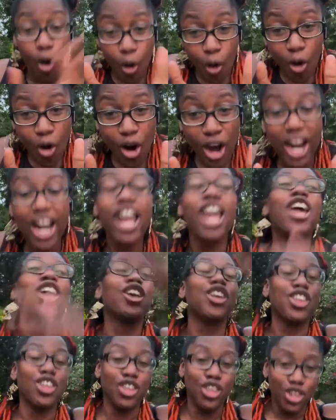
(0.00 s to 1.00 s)
or
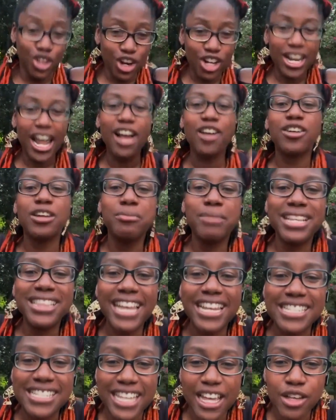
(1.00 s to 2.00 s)
you're not going to
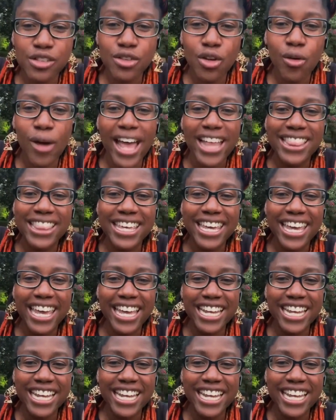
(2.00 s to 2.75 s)
meet that sales goal at the